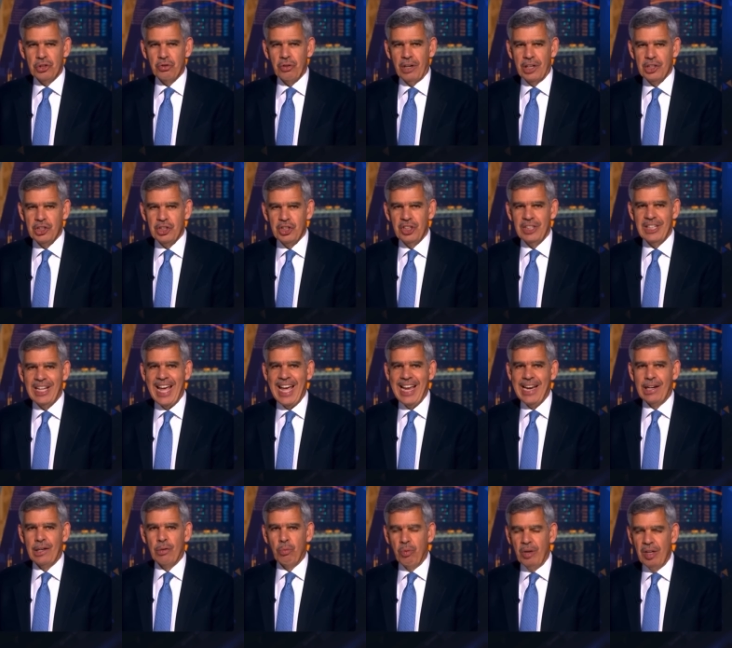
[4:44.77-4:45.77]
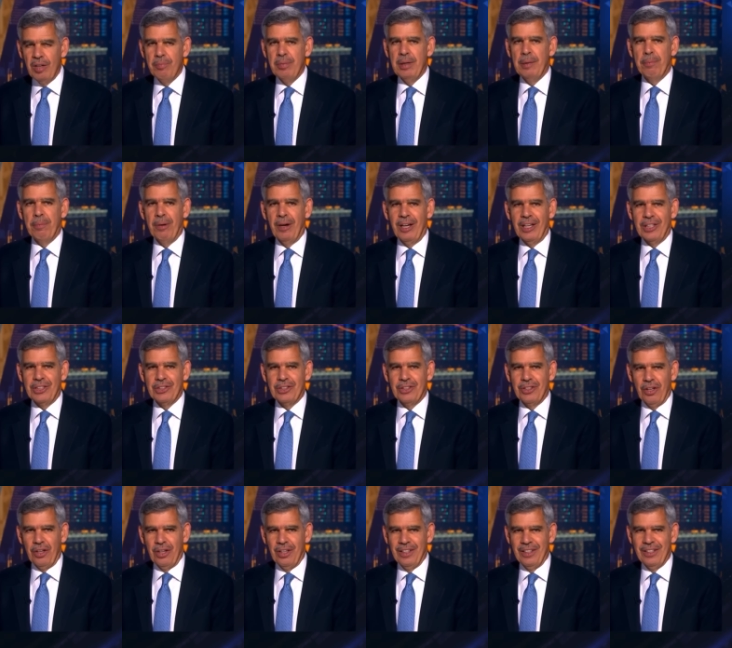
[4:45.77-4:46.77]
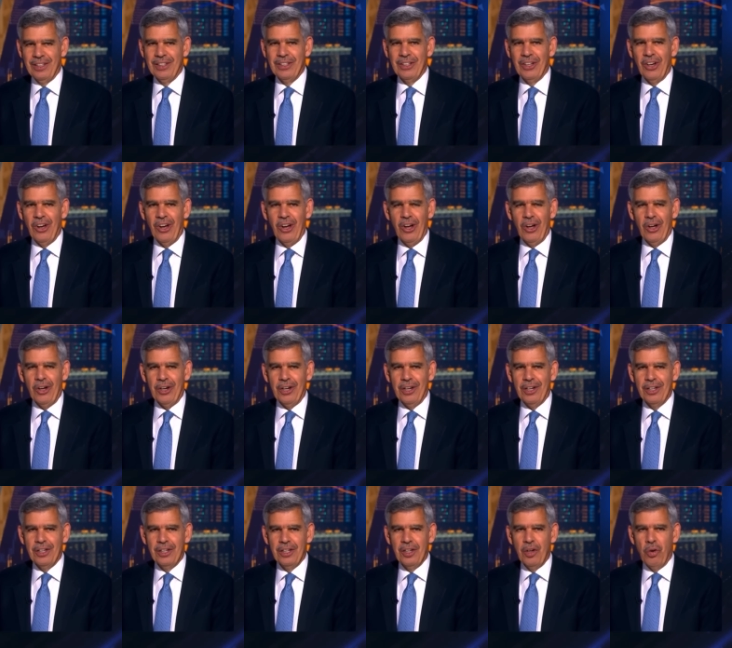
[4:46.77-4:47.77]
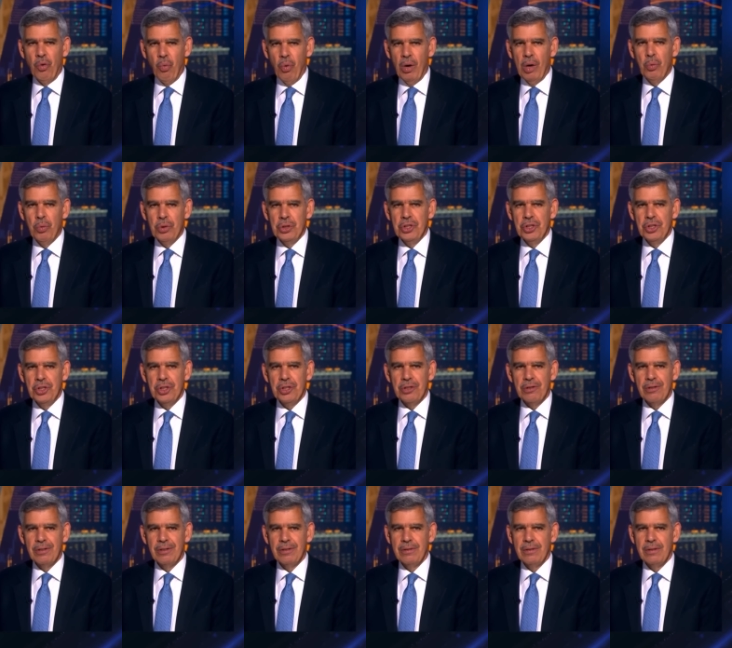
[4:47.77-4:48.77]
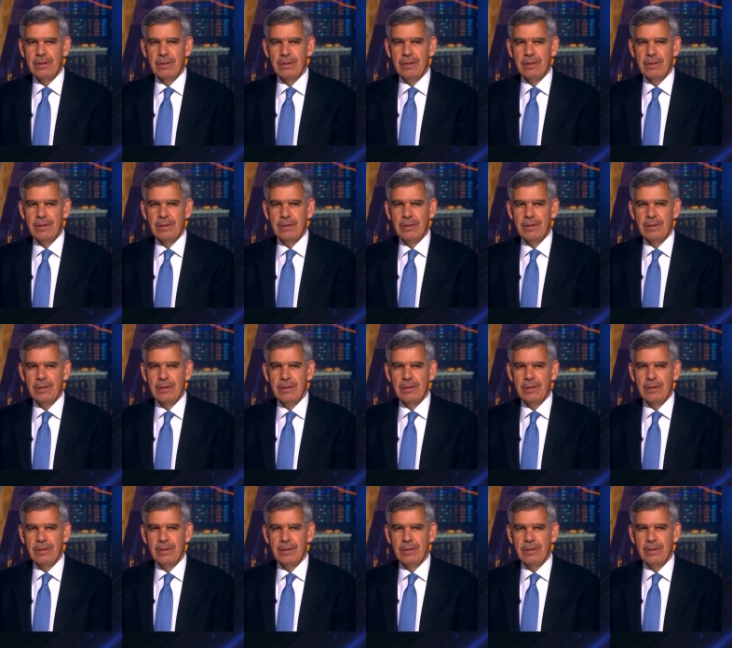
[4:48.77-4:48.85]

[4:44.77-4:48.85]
destruction, and it will be passed on, what would you do?